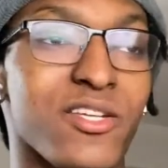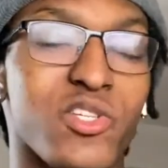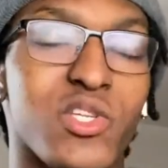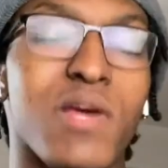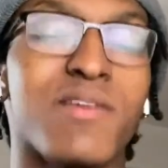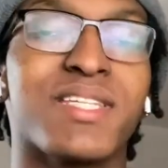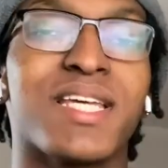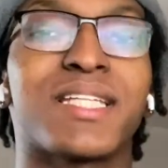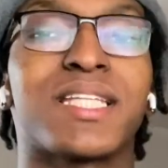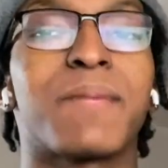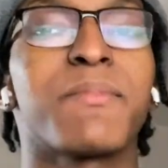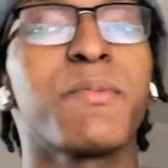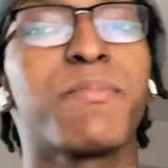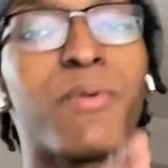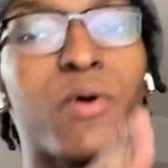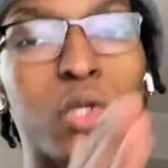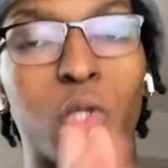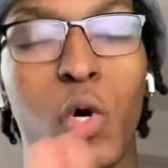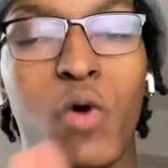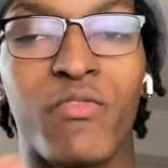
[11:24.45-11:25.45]
So I was like, let me
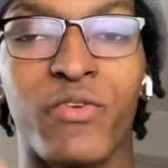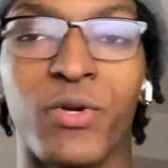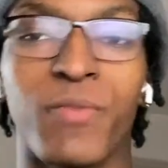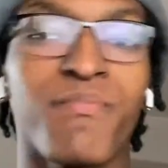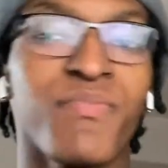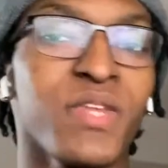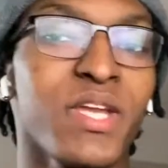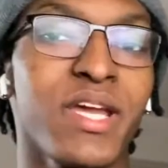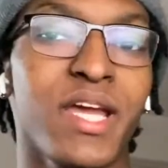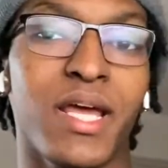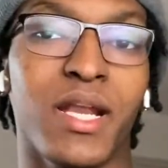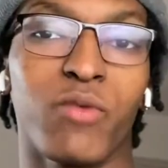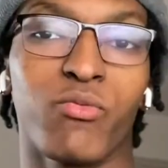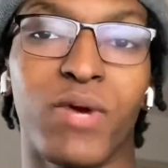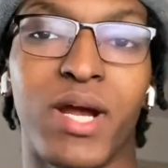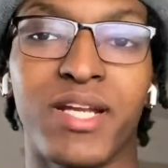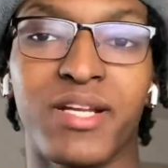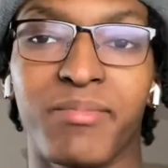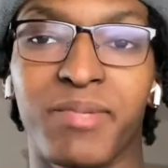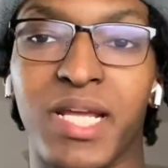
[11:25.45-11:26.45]
pull over in a
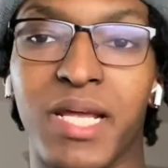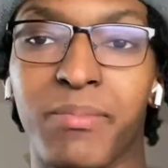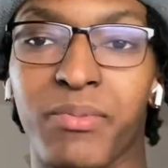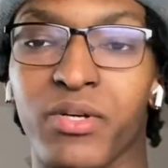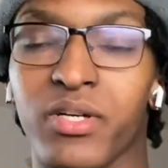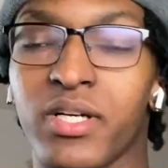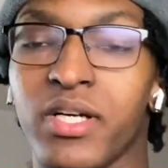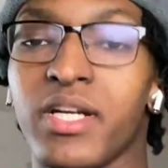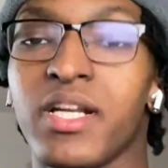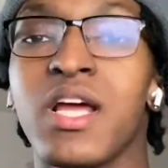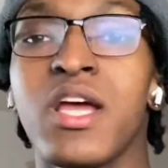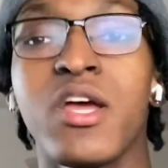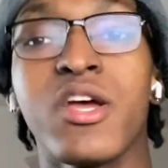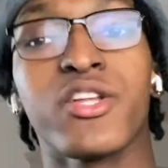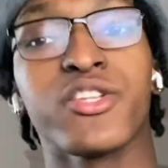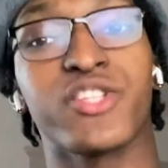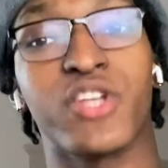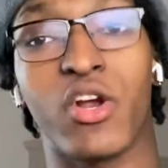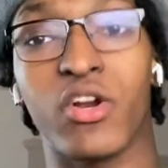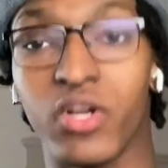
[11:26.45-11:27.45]
random neighborhood,
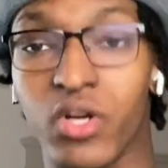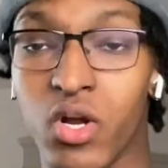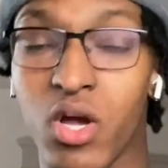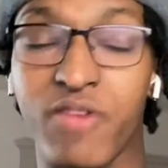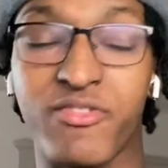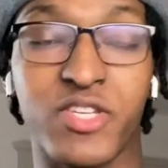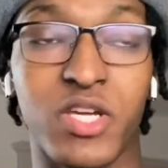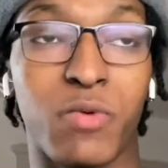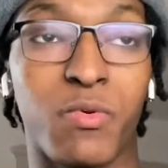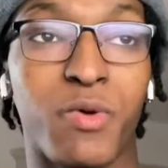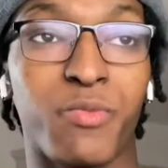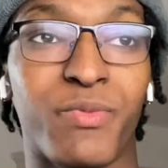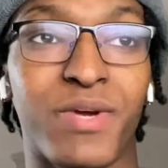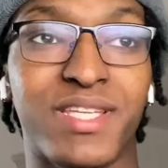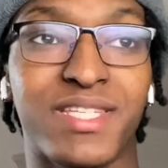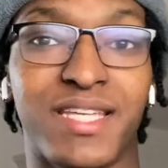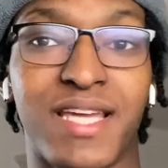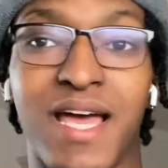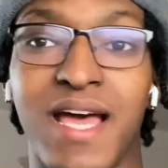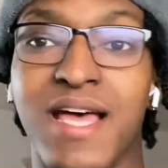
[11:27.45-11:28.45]
turn it off so I won't
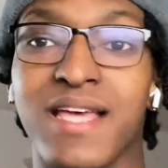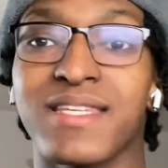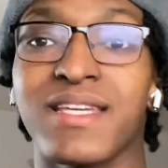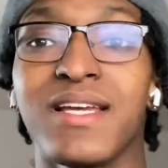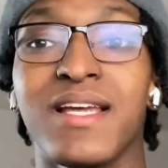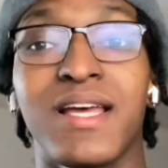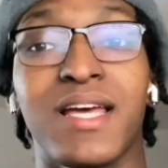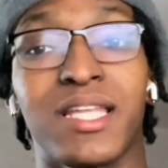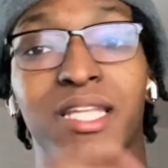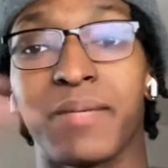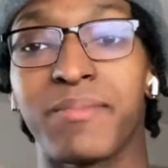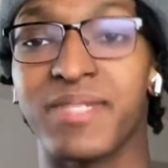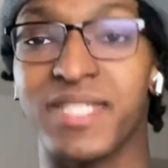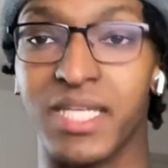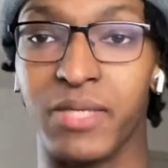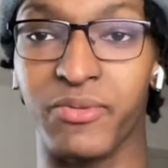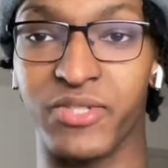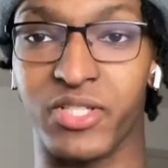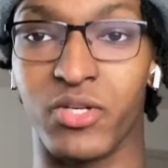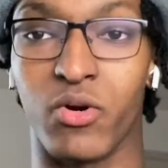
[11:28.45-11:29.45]
waste gas, and let me see
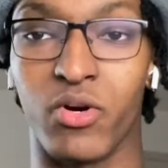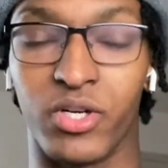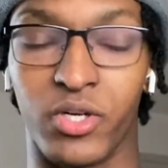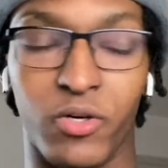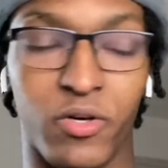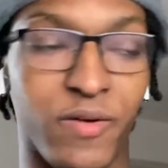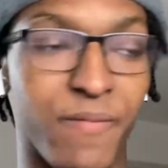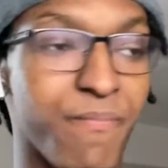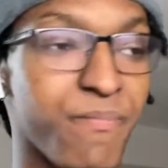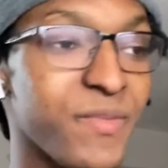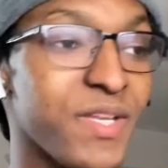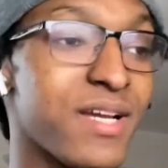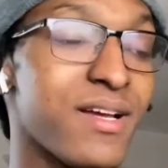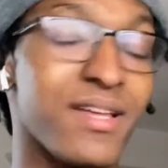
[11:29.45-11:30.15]
what's going on.